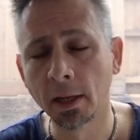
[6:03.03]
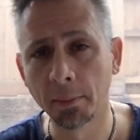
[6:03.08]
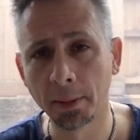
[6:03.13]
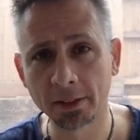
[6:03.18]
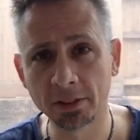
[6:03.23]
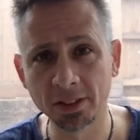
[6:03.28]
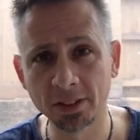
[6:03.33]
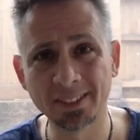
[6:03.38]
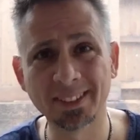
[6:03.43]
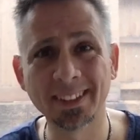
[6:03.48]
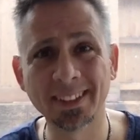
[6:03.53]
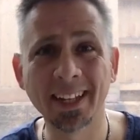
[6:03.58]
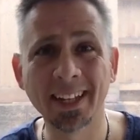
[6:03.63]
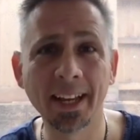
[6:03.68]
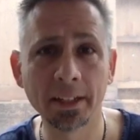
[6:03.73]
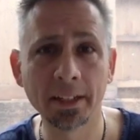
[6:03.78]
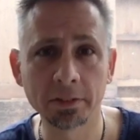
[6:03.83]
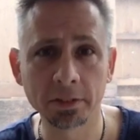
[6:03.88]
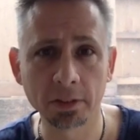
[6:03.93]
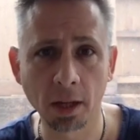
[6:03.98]
Actually,
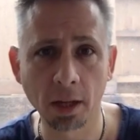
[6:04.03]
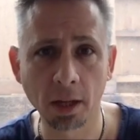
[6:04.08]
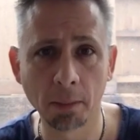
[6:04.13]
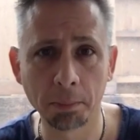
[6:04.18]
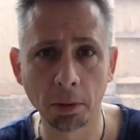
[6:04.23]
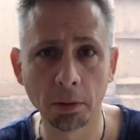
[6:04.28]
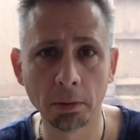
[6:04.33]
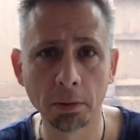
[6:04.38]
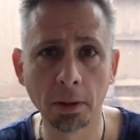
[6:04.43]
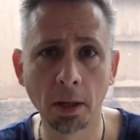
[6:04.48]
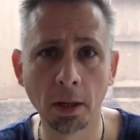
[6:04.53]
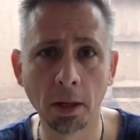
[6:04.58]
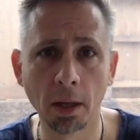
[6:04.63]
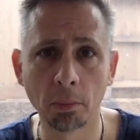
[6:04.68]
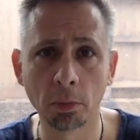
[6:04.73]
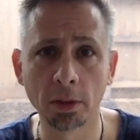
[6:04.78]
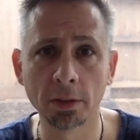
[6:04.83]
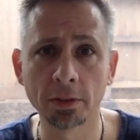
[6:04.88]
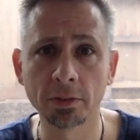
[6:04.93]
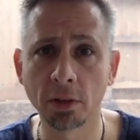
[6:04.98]
today is a couple
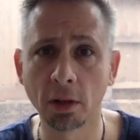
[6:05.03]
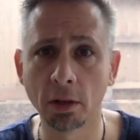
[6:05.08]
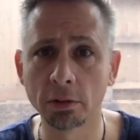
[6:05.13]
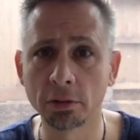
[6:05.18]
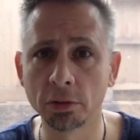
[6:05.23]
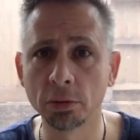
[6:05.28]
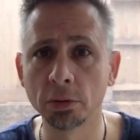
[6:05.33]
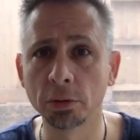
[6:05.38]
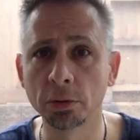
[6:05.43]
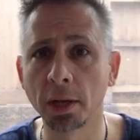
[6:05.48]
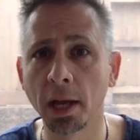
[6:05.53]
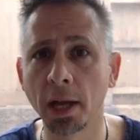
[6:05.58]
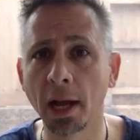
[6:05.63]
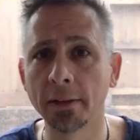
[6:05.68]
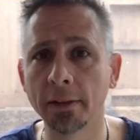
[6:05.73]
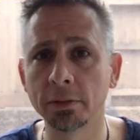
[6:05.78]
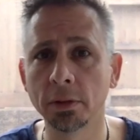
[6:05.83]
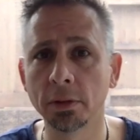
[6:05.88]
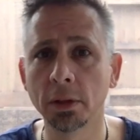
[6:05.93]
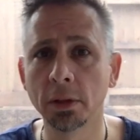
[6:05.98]
where I start 2 new
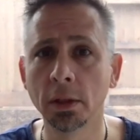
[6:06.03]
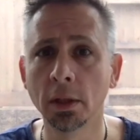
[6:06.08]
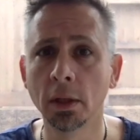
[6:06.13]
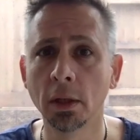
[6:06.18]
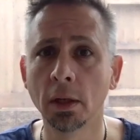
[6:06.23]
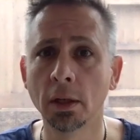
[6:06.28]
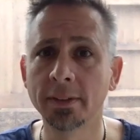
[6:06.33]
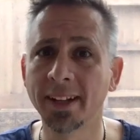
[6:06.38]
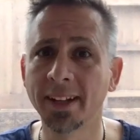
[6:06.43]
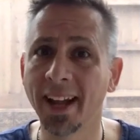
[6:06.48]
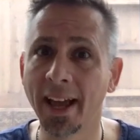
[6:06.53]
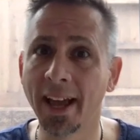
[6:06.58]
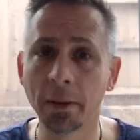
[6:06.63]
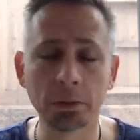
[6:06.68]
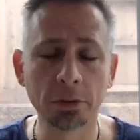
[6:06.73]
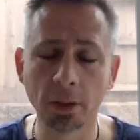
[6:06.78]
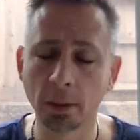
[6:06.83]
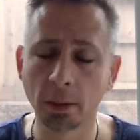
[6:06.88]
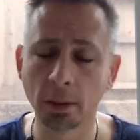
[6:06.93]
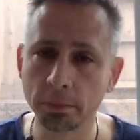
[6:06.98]
guys today,
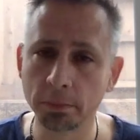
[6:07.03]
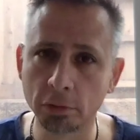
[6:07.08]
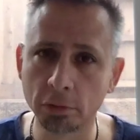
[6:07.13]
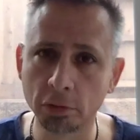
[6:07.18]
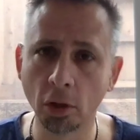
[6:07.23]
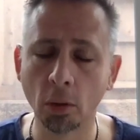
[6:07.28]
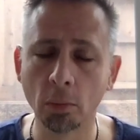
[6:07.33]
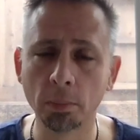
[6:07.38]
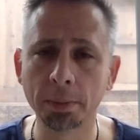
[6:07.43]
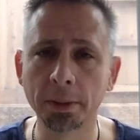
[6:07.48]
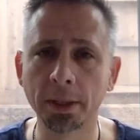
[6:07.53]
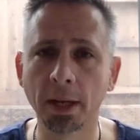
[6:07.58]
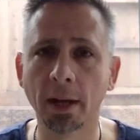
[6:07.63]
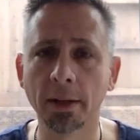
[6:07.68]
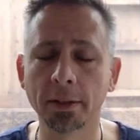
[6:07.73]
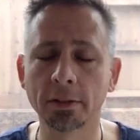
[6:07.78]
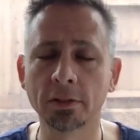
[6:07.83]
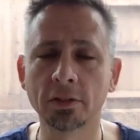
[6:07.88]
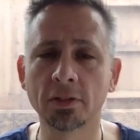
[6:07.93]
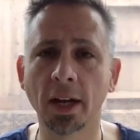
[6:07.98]
which I'm so beyond
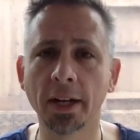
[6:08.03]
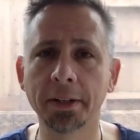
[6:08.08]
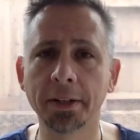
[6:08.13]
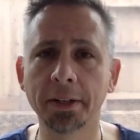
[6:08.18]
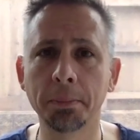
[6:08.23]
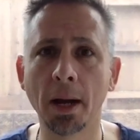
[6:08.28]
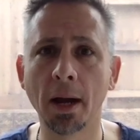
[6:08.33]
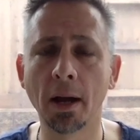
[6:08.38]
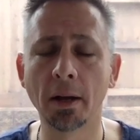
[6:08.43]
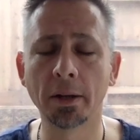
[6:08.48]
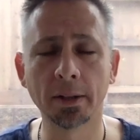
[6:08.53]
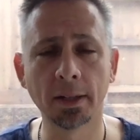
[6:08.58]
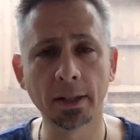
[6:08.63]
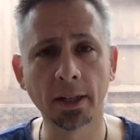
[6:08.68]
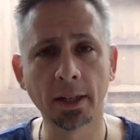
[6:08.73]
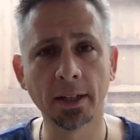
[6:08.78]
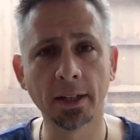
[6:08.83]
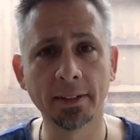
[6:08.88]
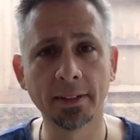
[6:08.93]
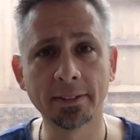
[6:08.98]
excited about, and I
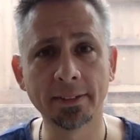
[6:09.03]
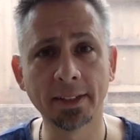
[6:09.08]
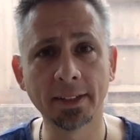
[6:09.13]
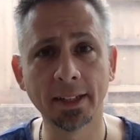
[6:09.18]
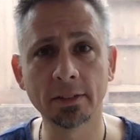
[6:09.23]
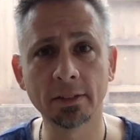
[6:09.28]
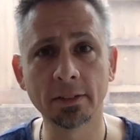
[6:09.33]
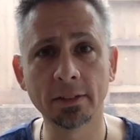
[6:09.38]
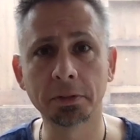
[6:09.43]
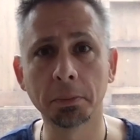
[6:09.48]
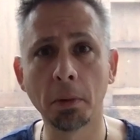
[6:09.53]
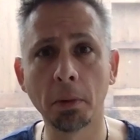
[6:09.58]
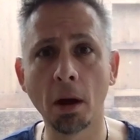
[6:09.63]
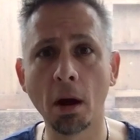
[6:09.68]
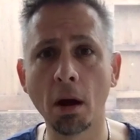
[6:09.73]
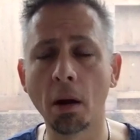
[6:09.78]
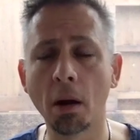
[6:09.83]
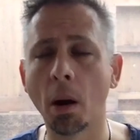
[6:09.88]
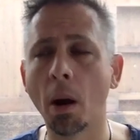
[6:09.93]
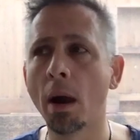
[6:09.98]
got an intensive
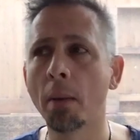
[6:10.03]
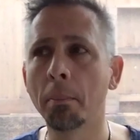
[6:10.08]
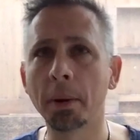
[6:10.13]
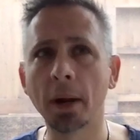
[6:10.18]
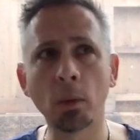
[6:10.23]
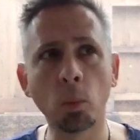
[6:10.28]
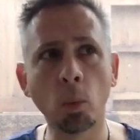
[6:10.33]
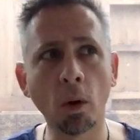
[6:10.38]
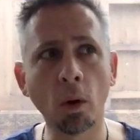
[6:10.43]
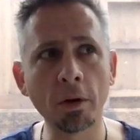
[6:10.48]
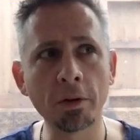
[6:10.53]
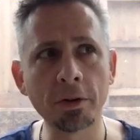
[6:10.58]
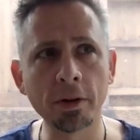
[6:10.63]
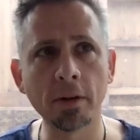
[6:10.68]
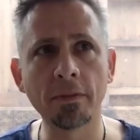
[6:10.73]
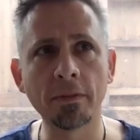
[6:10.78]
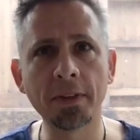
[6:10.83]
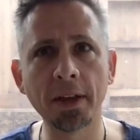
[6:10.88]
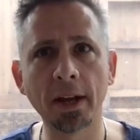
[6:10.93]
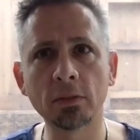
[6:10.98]
tomorrow. But I wondered
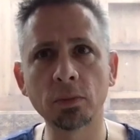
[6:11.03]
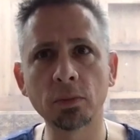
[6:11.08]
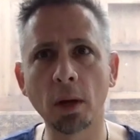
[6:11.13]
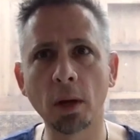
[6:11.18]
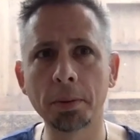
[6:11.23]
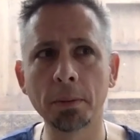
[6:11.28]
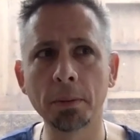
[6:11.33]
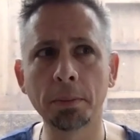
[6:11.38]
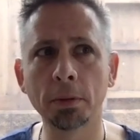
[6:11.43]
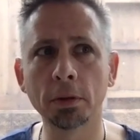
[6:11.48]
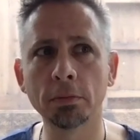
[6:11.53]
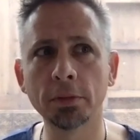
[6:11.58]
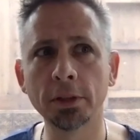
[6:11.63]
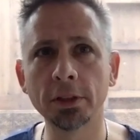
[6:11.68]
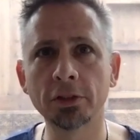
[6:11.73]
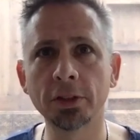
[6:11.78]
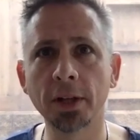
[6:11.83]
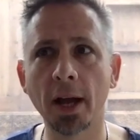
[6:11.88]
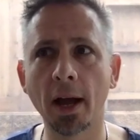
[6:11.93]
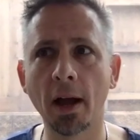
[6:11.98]
if that's why people are
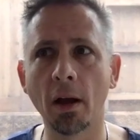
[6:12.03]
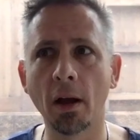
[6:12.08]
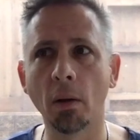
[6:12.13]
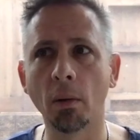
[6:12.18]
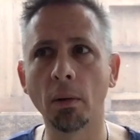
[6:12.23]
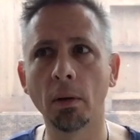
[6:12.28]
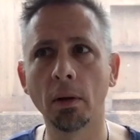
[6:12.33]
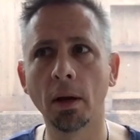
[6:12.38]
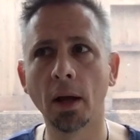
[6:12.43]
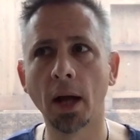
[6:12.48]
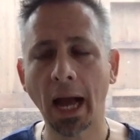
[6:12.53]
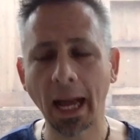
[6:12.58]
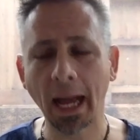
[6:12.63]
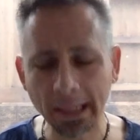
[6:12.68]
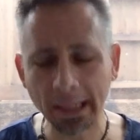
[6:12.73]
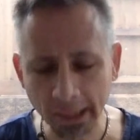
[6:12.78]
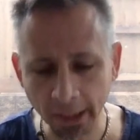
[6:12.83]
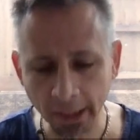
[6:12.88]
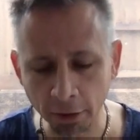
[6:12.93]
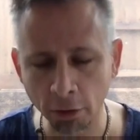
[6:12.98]
reaching out. I
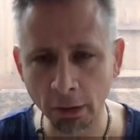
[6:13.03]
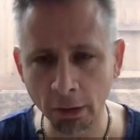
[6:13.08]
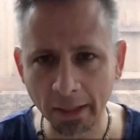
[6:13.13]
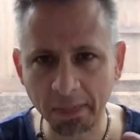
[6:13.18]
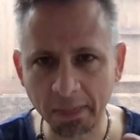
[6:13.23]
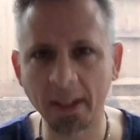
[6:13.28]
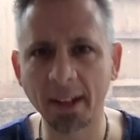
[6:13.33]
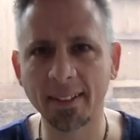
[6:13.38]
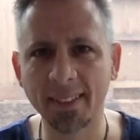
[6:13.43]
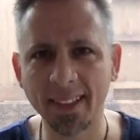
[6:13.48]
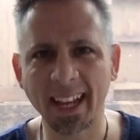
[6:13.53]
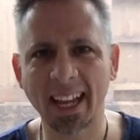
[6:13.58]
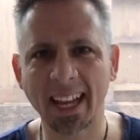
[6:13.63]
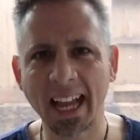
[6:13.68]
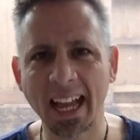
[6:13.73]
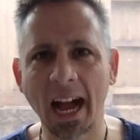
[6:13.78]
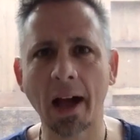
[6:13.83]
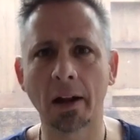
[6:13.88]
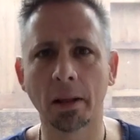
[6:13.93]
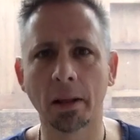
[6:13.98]
literally think the
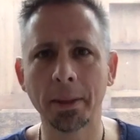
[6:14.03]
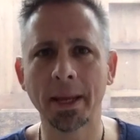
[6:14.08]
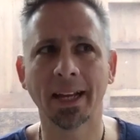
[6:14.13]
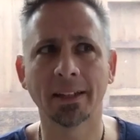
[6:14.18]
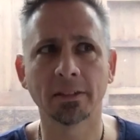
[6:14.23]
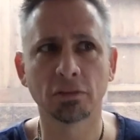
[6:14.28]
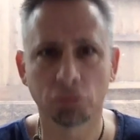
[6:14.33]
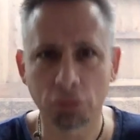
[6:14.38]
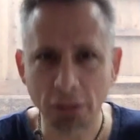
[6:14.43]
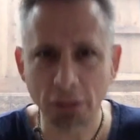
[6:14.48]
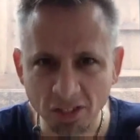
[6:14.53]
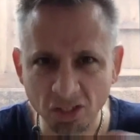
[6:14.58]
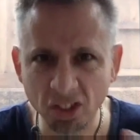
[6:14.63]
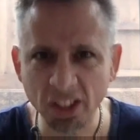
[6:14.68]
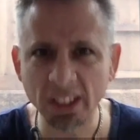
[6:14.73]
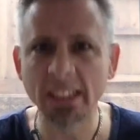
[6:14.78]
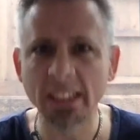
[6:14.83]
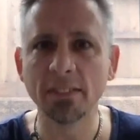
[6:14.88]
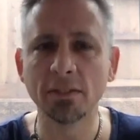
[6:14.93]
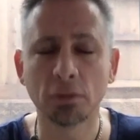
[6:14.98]
economy has
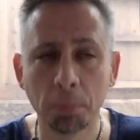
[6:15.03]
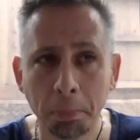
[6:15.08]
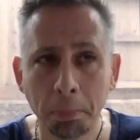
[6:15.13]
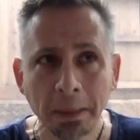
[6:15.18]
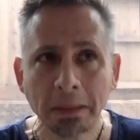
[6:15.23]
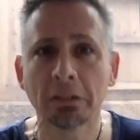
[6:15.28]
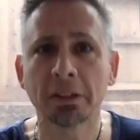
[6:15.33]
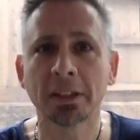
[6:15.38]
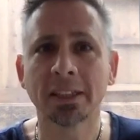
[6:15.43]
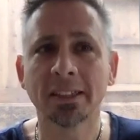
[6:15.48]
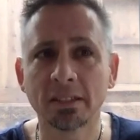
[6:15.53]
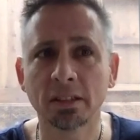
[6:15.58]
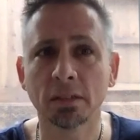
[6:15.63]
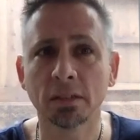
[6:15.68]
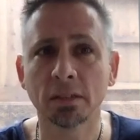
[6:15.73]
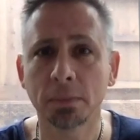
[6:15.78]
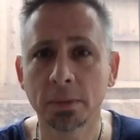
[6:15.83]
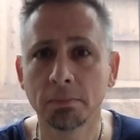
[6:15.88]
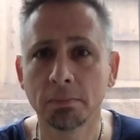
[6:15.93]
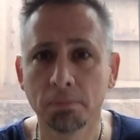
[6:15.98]
received millions
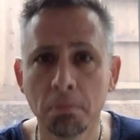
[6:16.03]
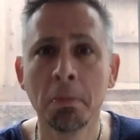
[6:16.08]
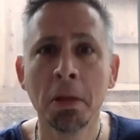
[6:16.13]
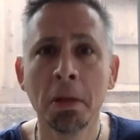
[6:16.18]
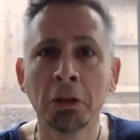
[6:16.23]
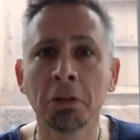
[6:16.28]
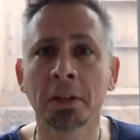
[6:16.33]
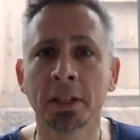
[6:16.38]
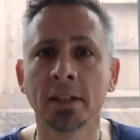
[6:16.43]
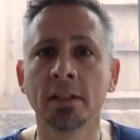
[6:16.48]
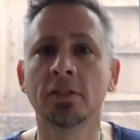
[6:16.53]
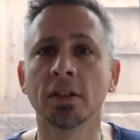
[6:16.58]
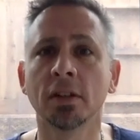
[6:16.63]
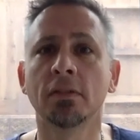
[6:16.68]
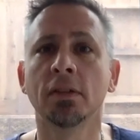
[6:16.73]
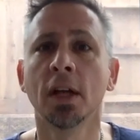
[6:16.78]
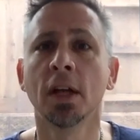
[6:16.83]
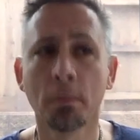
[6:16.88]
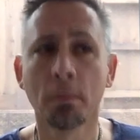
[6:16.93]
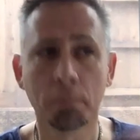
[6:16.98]

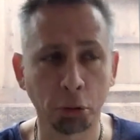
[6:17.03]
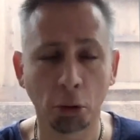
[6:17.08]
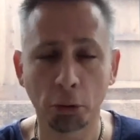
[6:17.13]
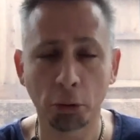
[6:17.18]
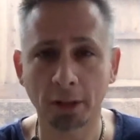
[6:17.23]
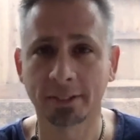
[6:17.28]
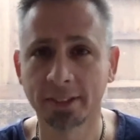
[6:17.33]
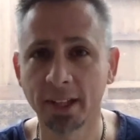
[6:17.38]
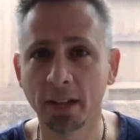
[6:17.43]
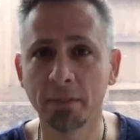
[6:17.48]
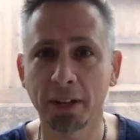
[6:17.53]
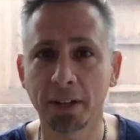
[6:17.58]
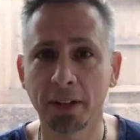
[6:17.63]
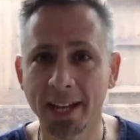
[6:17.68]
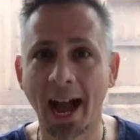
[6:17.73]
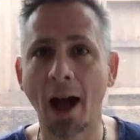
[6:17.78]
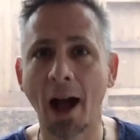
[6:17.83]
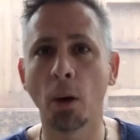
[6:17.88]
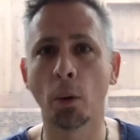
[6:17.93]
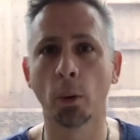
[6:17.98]
of productivity
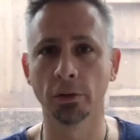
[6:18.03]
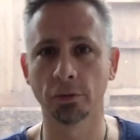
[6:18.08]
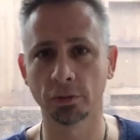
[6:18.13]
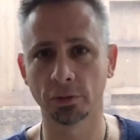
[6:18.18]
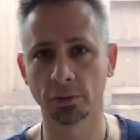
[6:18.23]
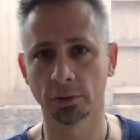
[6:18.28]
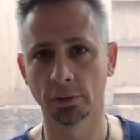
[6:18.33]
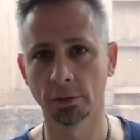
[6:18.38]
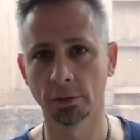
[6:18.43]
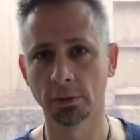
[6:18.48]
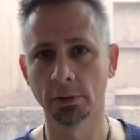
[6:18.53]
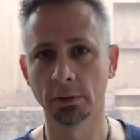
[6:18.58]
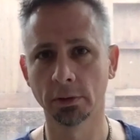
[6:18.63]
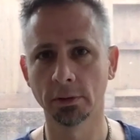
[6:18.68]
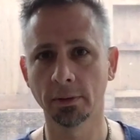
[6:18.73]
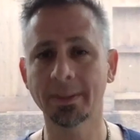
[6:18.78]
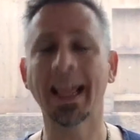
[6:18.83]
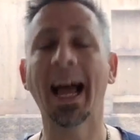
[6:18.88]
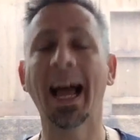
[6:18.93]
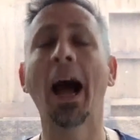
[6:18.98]
hours,
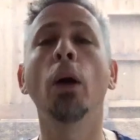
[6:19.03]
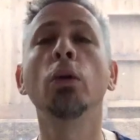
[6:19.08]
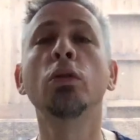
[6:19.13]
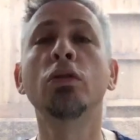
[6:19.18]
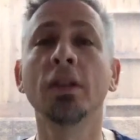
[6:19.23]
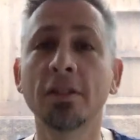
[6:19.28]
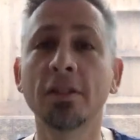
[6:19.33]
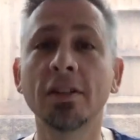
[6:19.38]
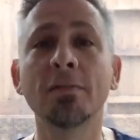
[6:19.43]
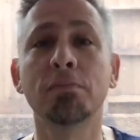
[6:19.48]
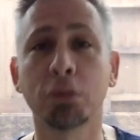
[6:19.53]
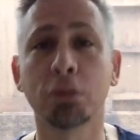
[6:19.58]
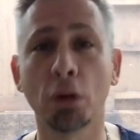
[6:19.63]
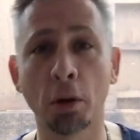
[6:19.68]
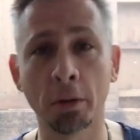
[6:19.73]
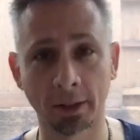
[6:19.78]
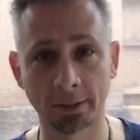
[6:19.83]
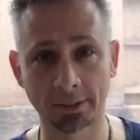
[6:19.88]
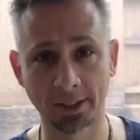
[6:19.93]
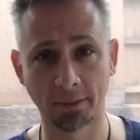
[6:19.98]
thousands of
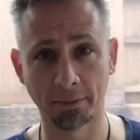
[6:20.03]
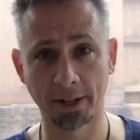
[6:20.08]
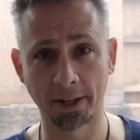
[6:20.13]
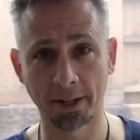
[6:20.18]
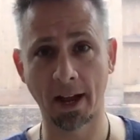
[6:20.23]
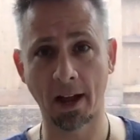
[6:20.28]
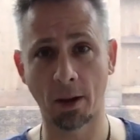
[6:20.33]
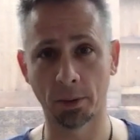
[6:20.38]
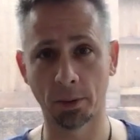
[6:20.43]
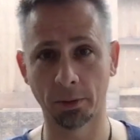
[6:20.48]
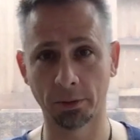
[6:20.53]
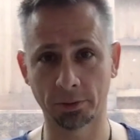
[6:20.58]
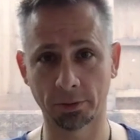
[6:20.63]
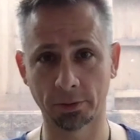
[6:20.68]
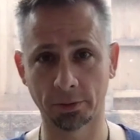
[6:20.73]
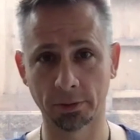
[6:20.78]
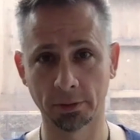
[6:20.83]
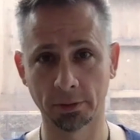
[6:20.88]
productivity hours,